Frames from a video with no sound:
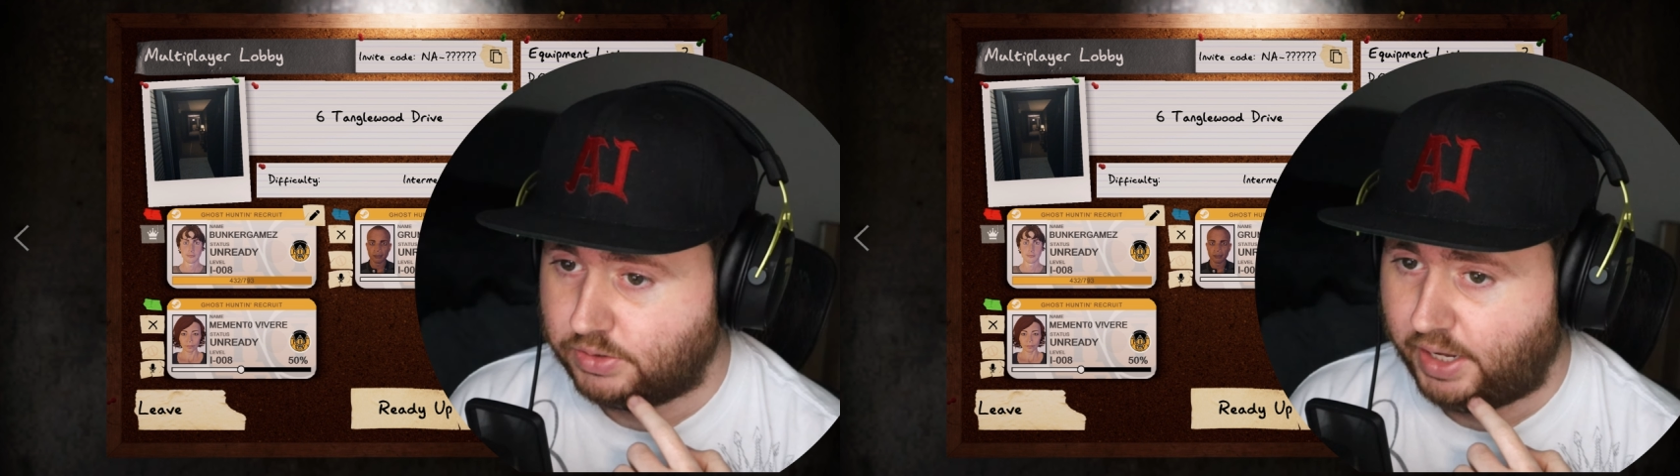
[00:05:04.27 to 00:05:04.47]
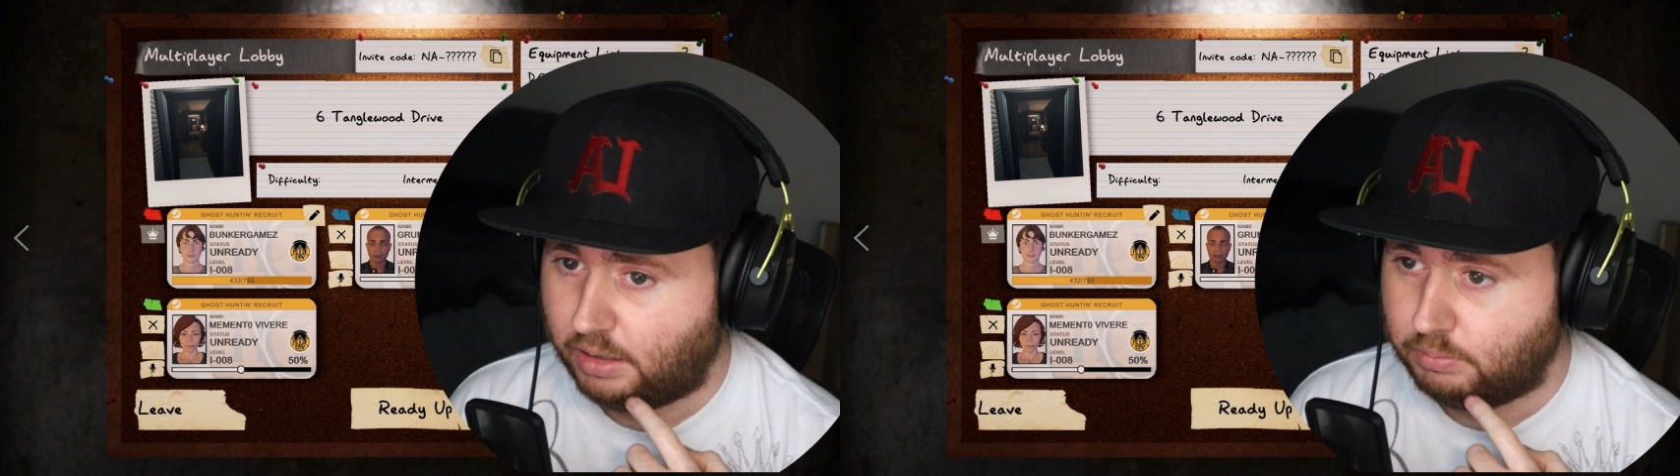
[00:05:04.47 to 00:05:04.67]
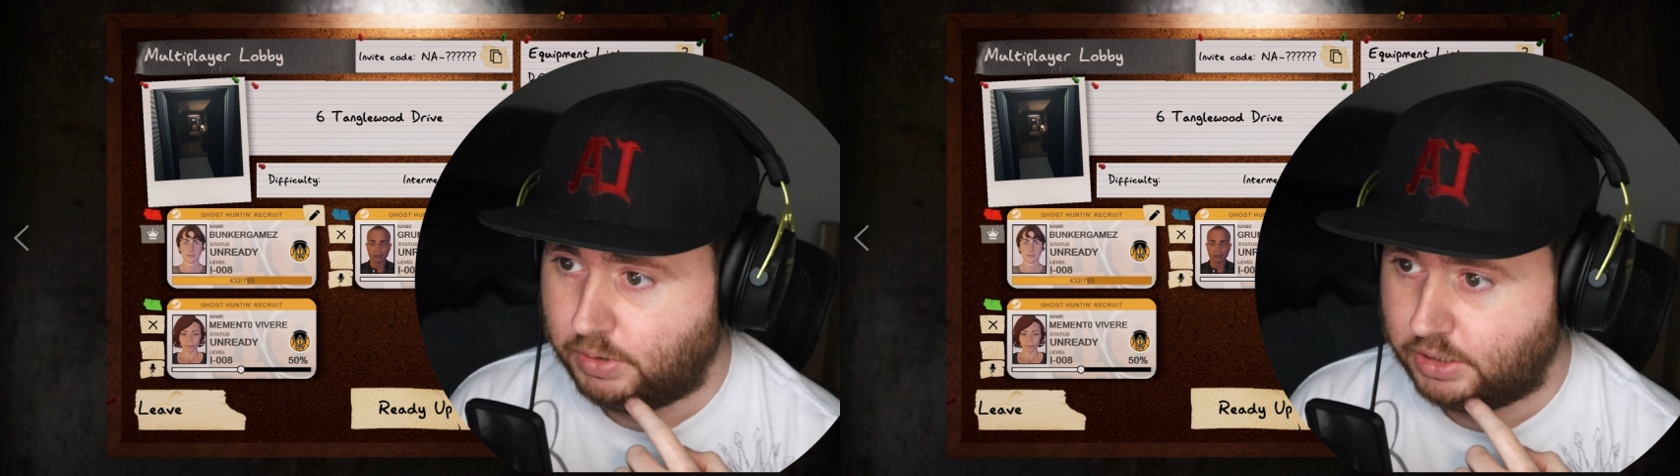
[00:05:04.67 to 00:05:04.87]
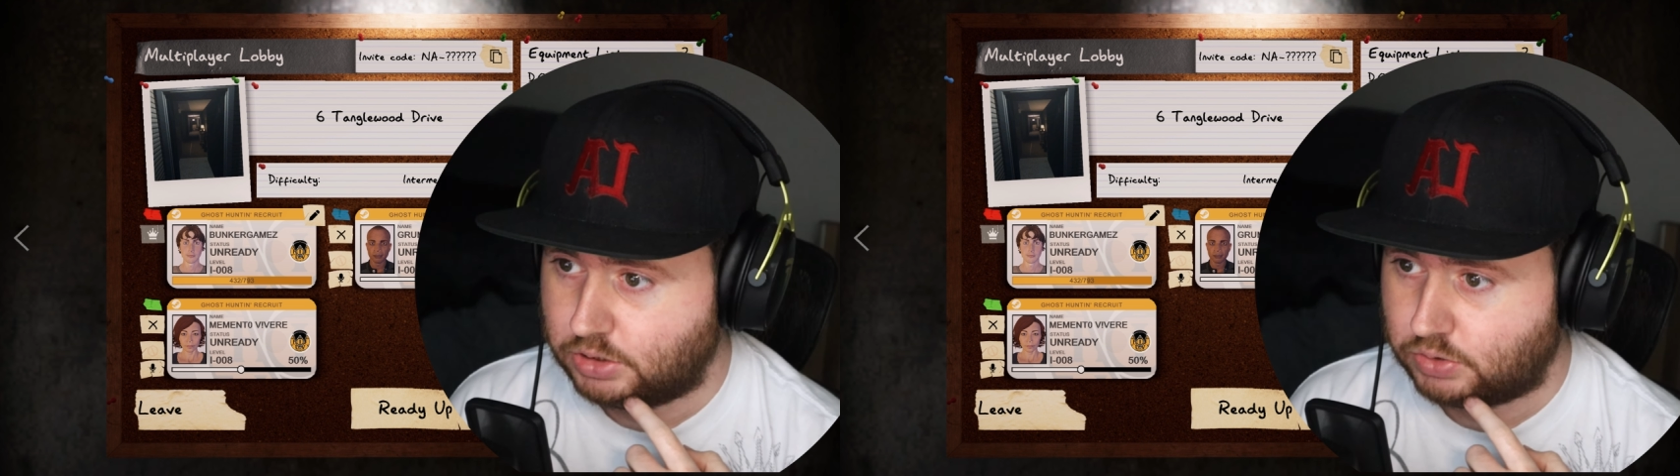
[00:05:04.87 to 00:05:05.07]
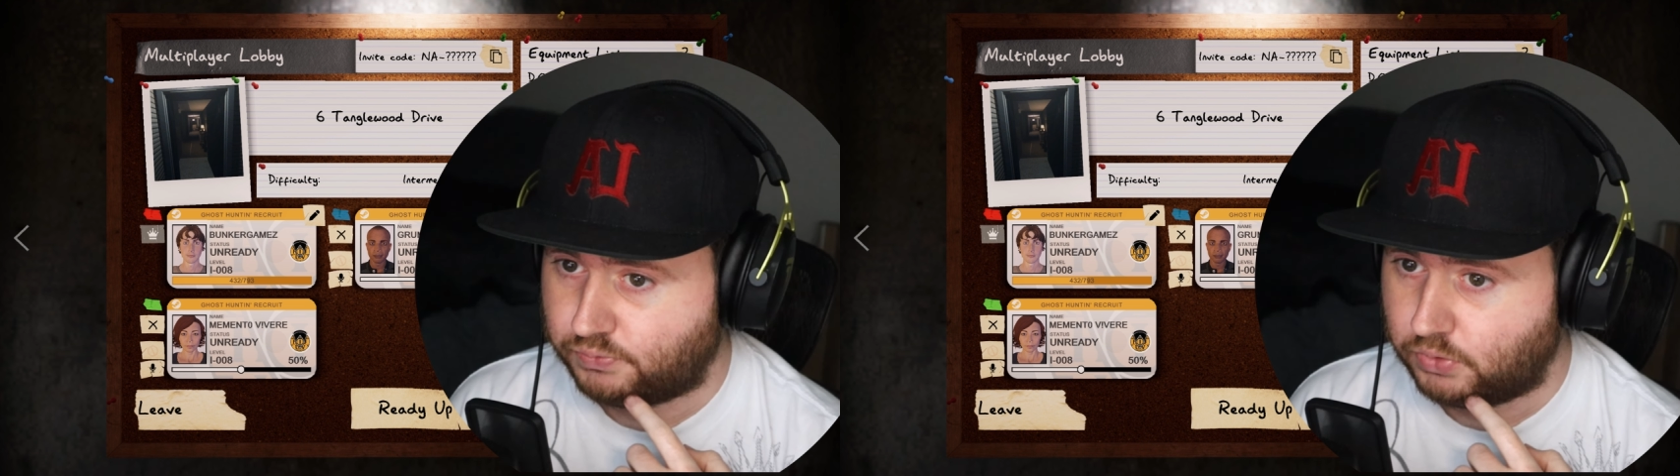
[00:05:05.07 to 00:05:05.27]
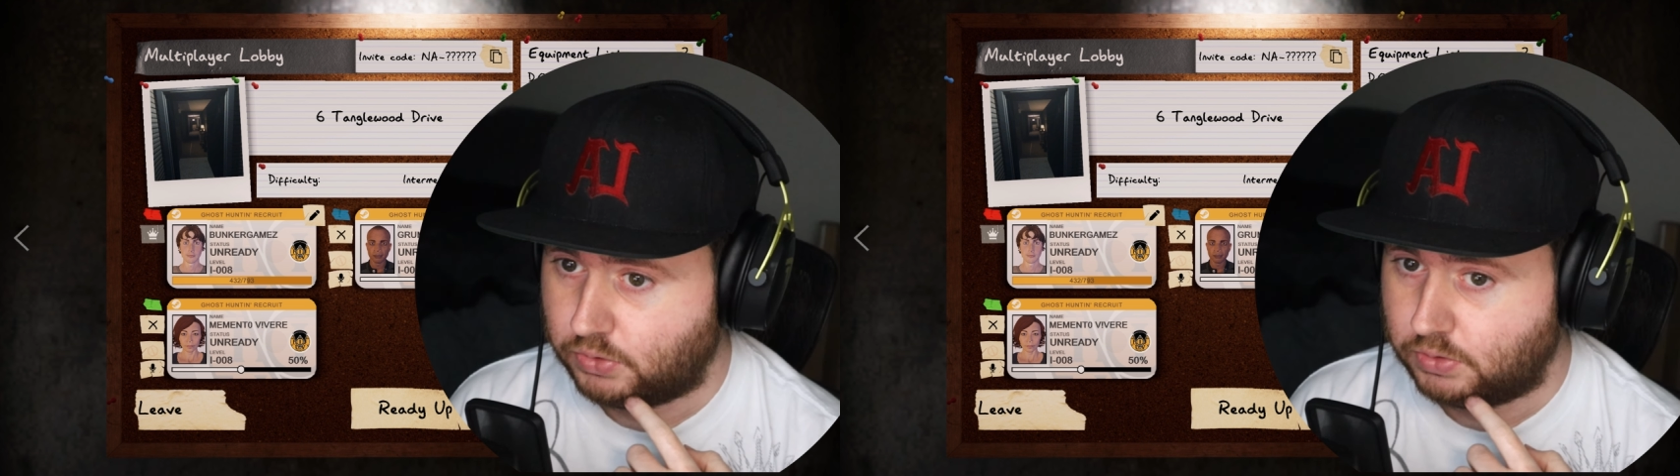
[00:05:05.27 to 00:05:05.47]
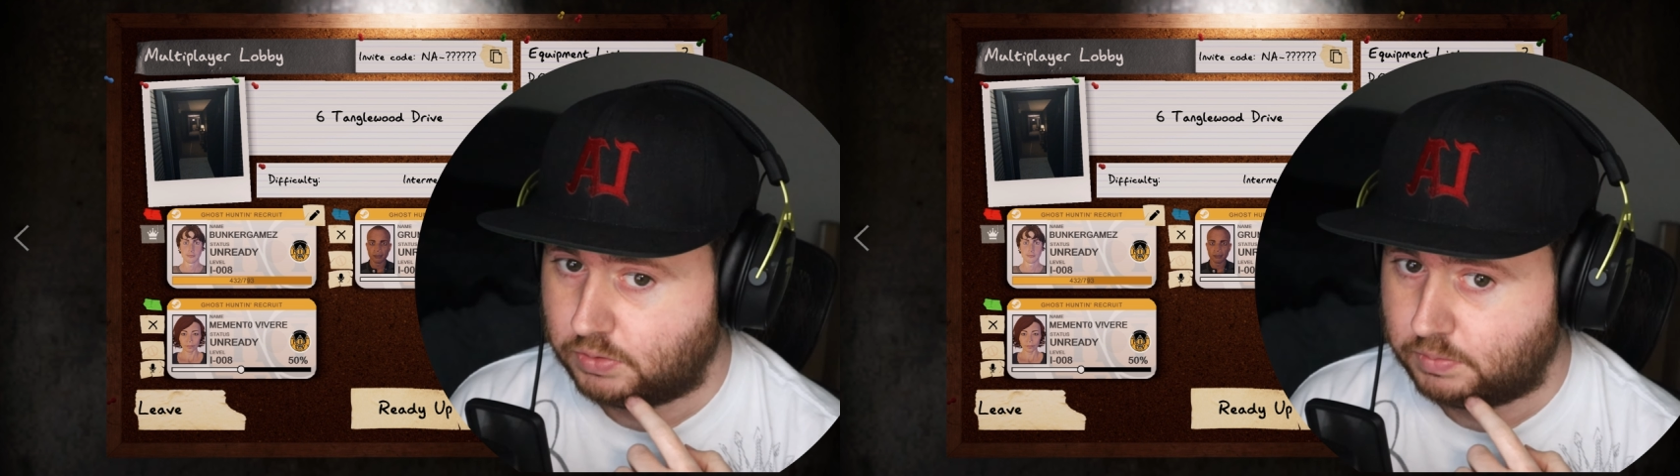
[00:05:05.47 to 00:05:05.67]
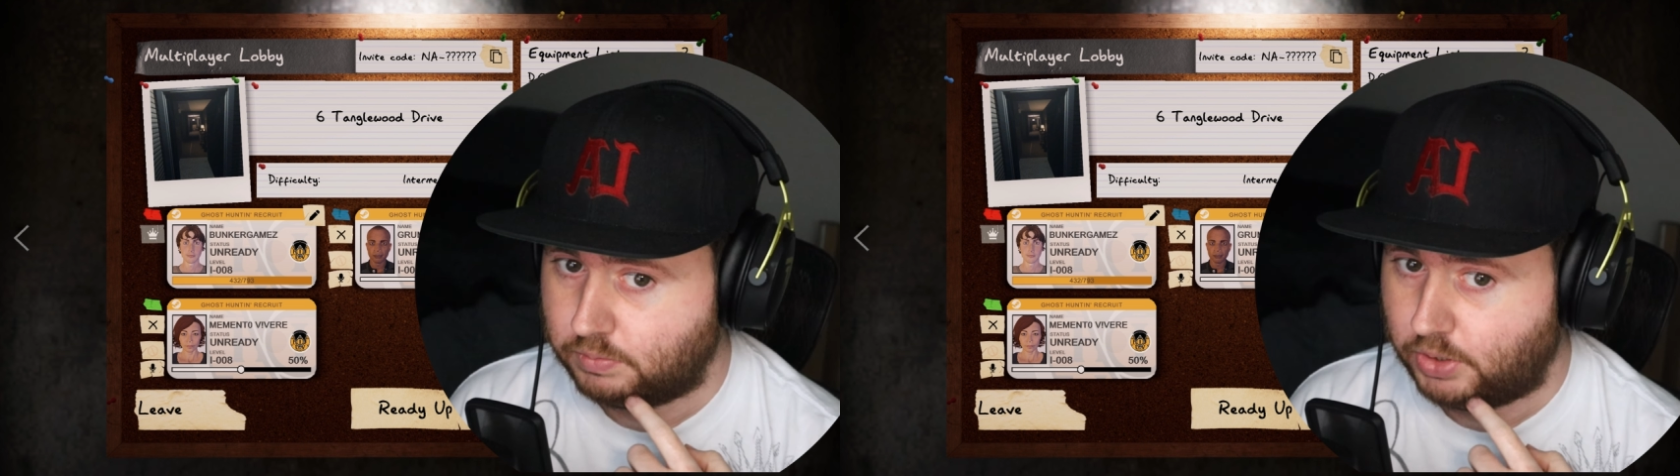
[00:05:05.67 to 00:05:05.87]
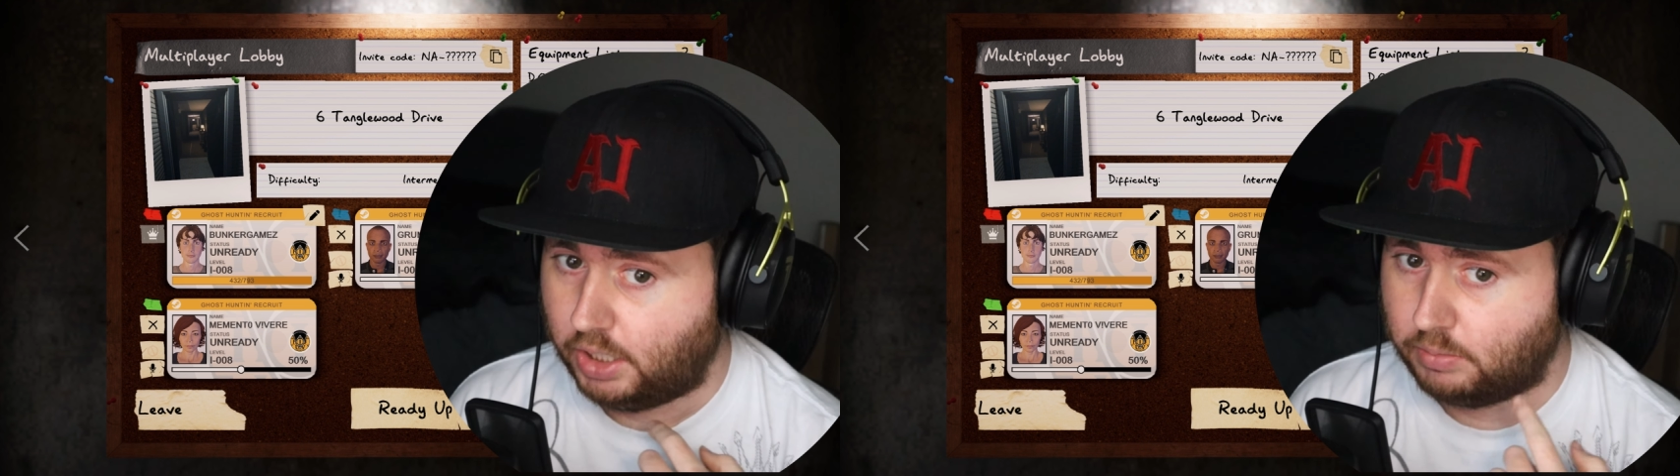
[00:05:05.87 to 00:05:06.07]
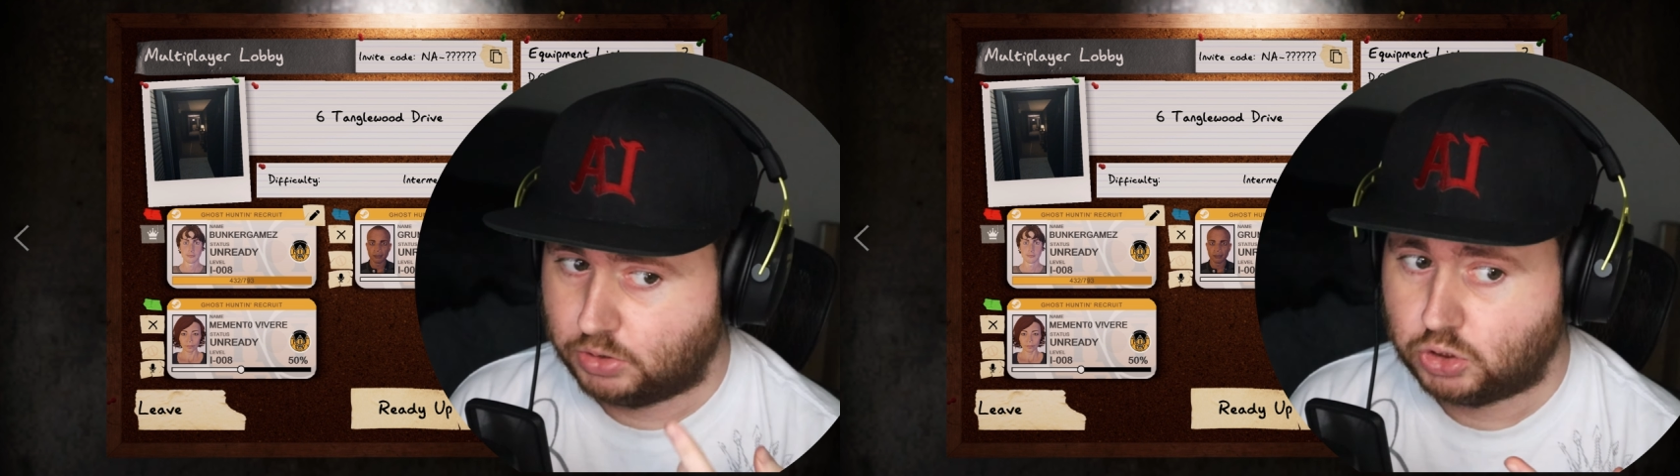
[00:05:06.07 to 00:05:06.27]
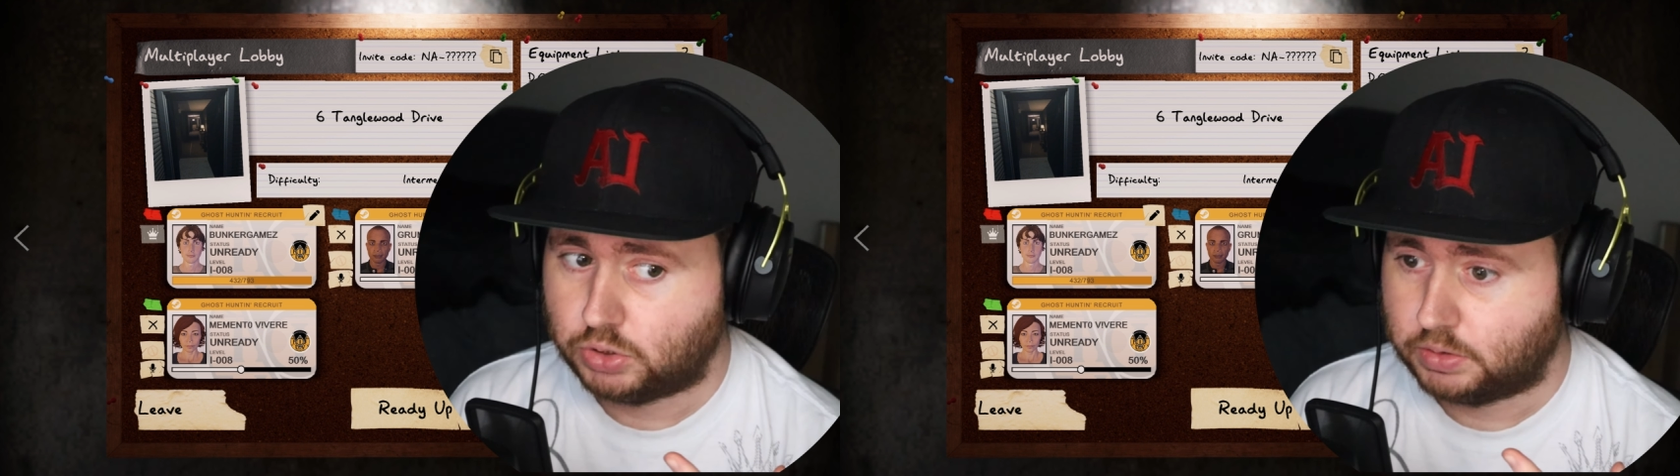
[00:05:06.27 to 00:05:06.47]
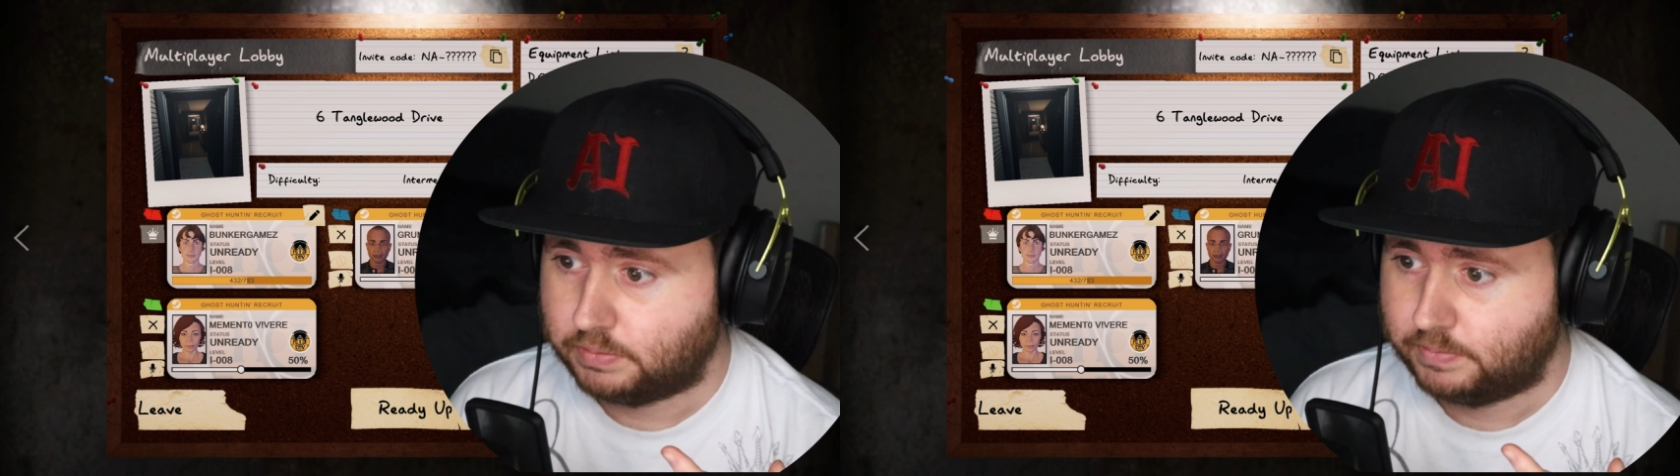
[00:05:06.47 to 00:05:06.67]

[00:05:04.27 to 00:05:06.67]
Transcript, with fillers: that much for amateur,